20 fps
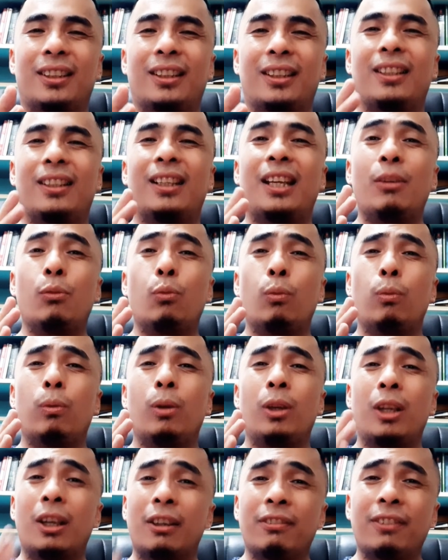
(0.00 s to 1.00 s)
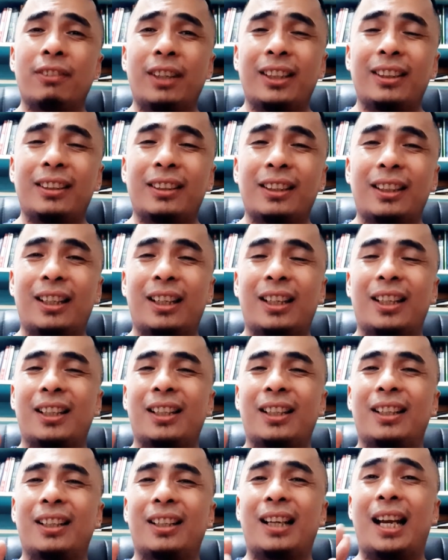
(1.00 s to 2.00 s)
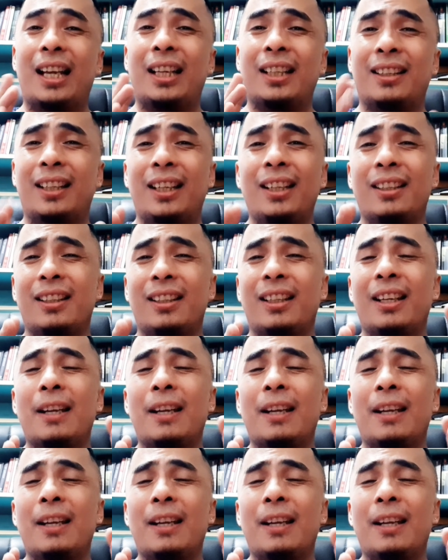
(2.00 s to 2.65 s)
They love it. I think